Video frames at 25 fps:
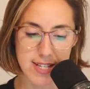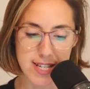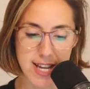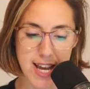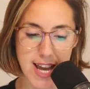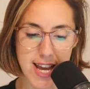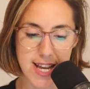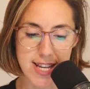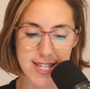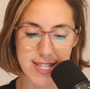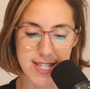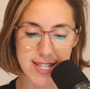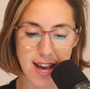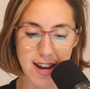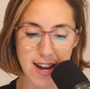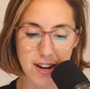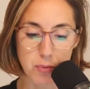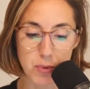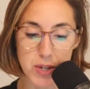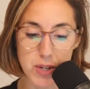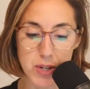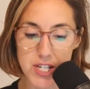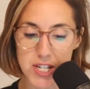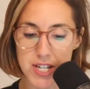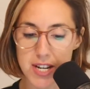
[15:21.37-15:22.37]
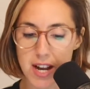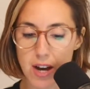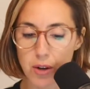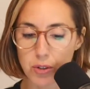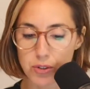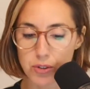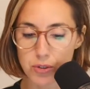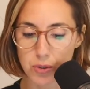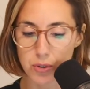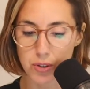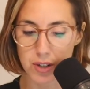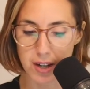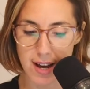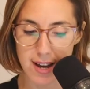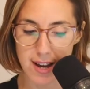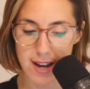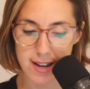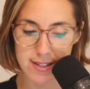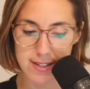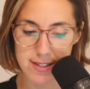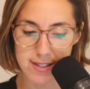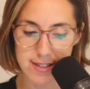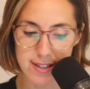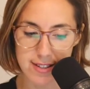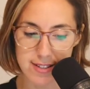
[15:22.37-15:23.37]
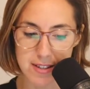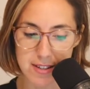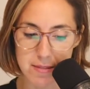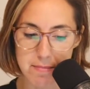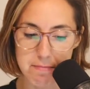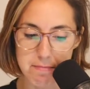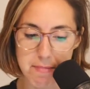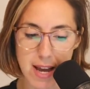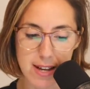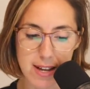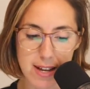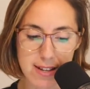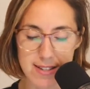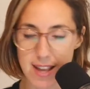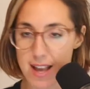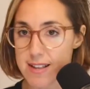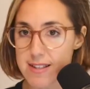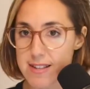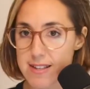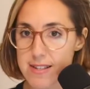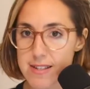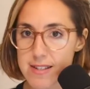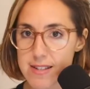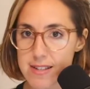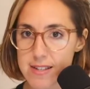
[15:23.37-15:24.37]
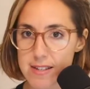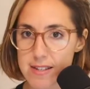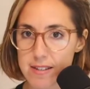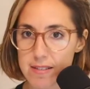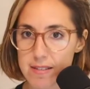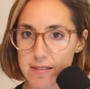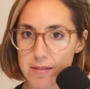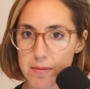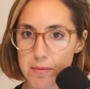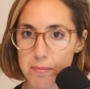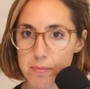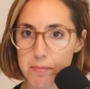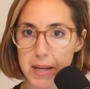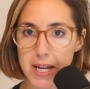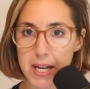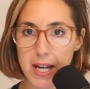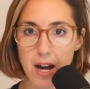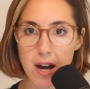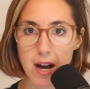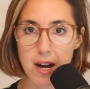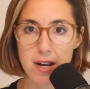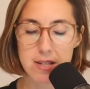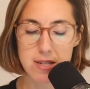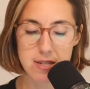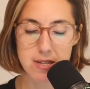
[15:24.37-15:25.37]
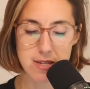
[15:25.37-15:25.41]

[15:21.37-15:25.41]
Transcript: is that reaching out to clients doesn't make sense because